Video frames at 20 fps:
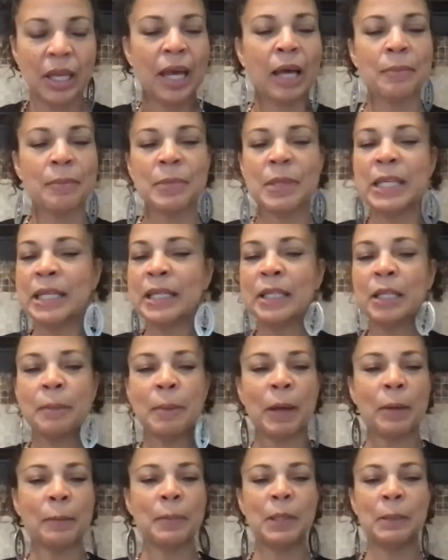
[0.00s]
I'm thinking
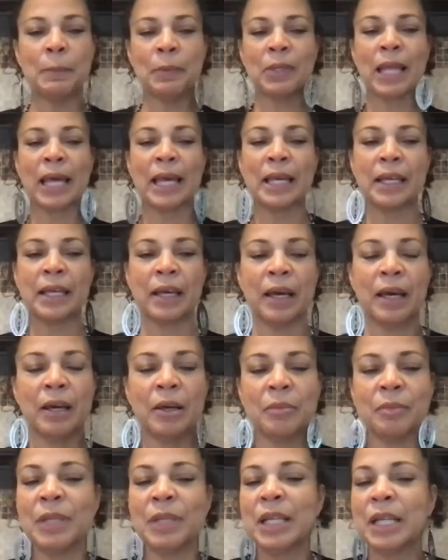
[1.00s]
about people like
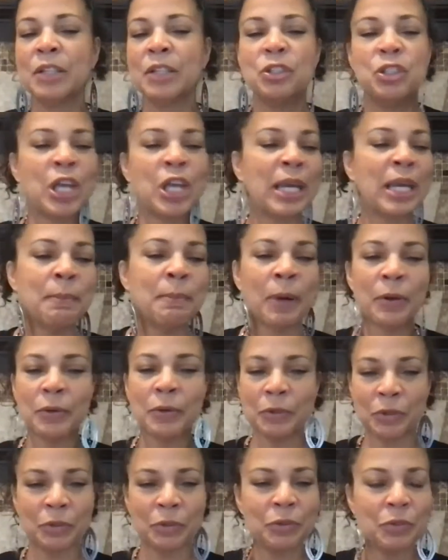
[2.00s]
Jay
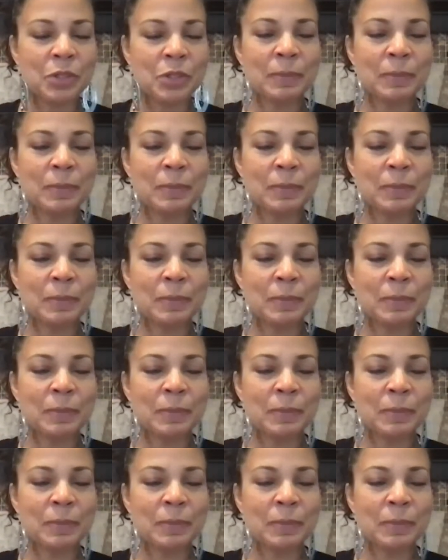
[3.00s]
Burton, who's